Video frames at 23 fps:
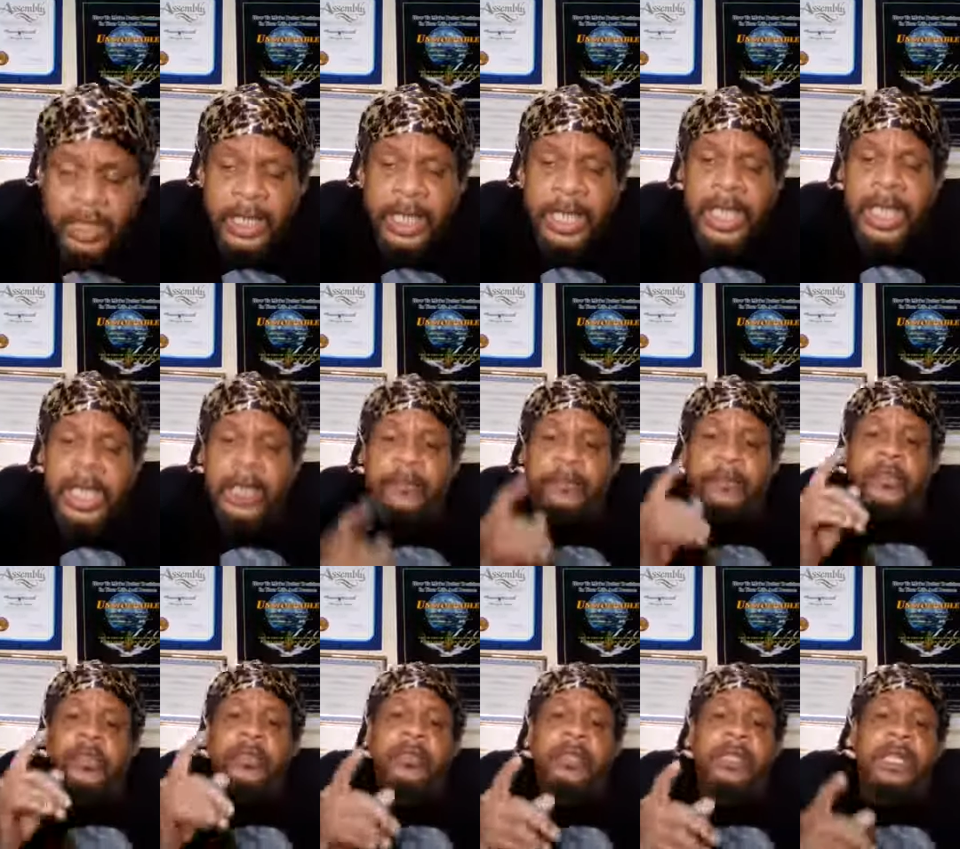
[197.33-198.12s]
If
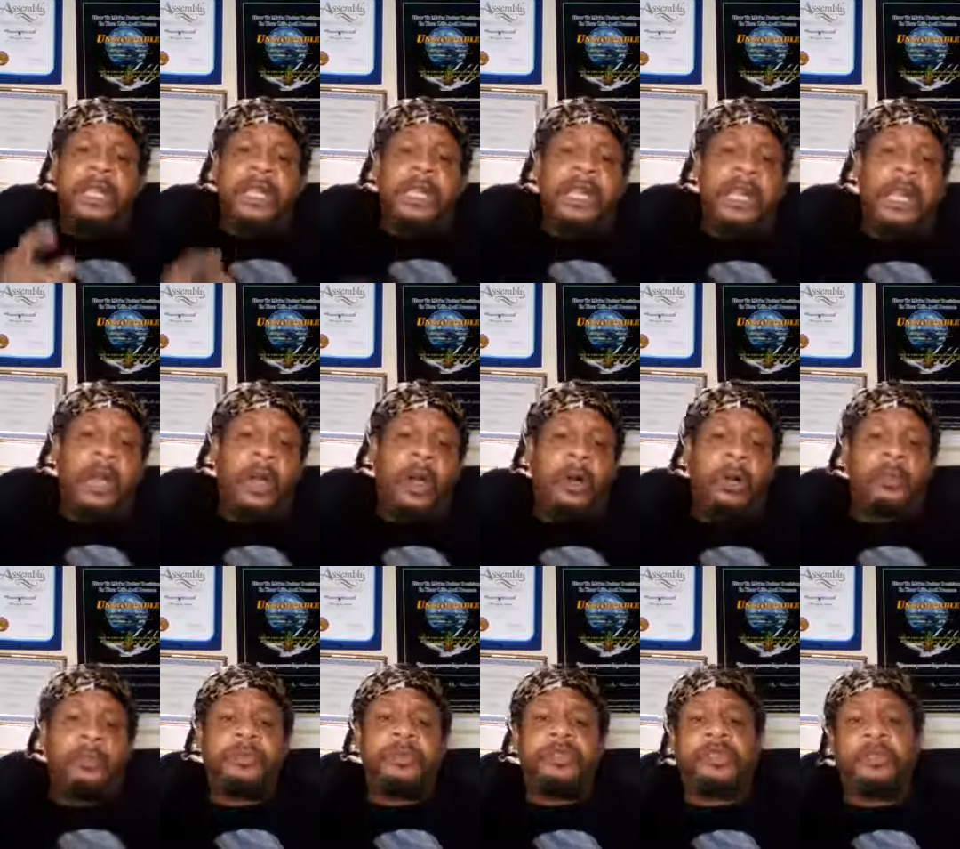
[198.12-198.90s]
you need
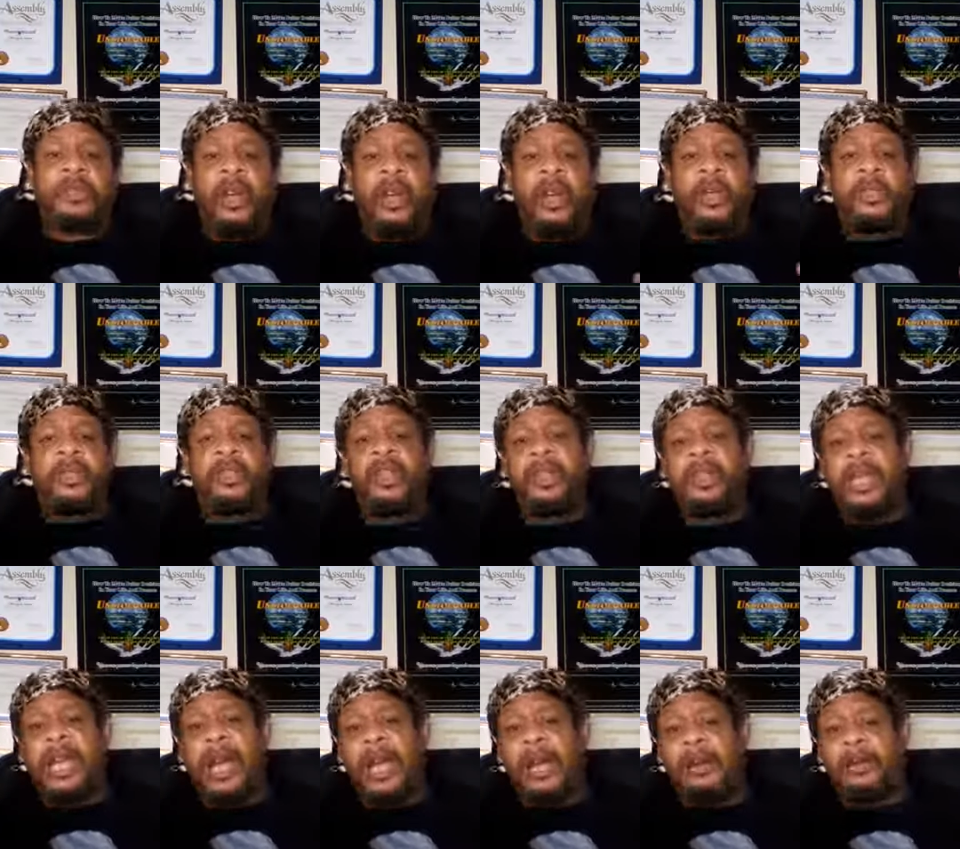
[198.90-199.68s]
help starting your
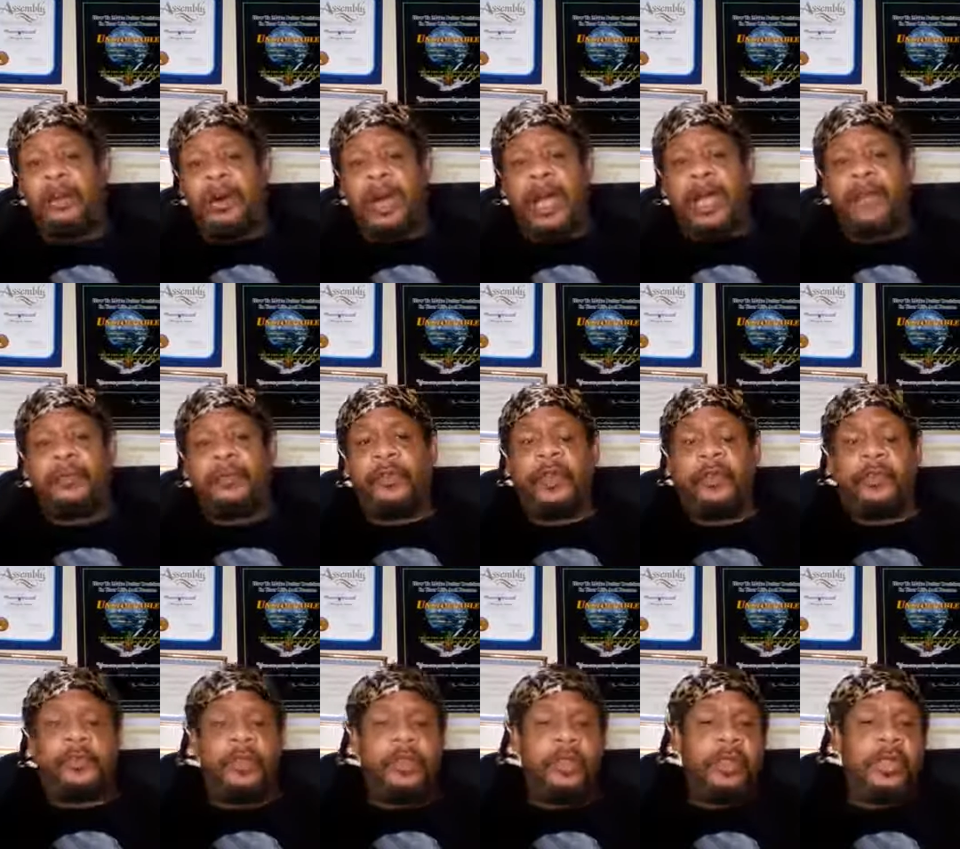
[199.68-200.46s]
nonprofit,
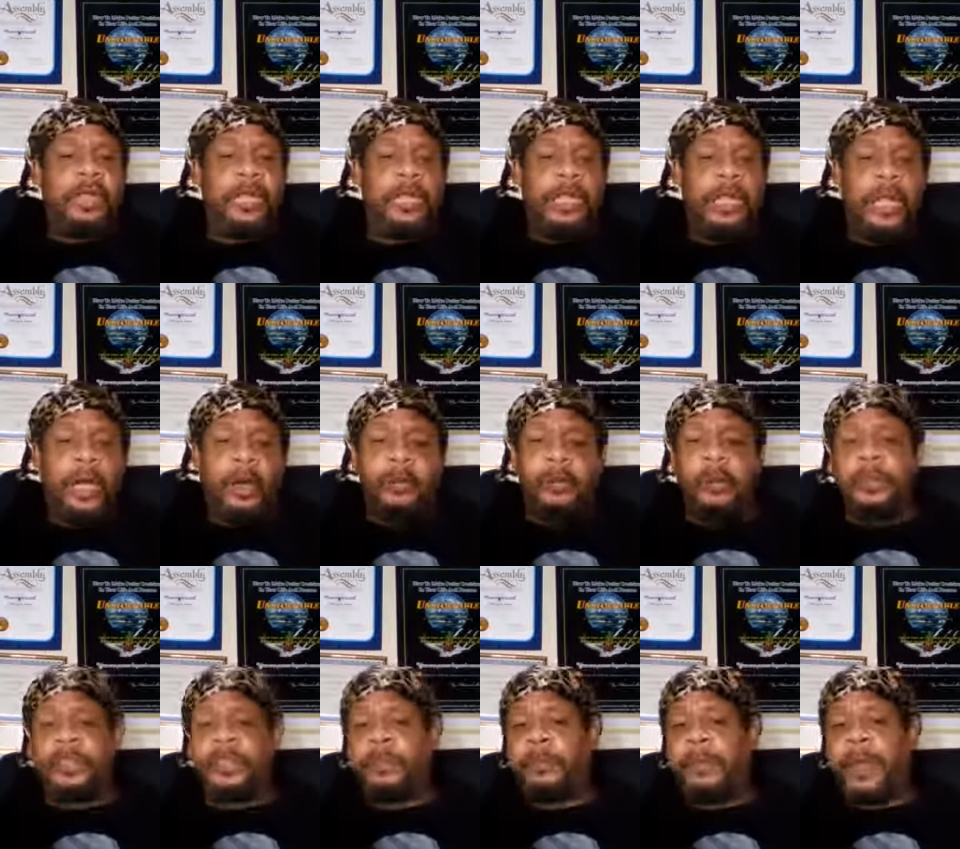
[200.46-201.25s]
if you need help with
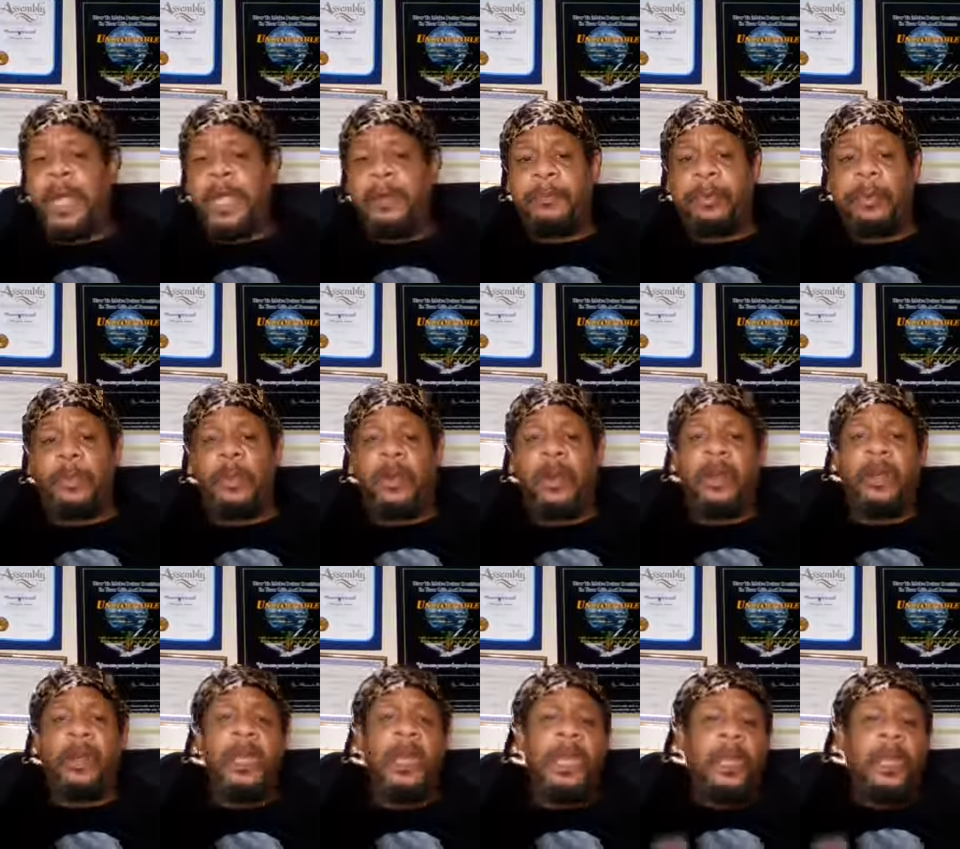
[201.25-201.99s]
the paperwork,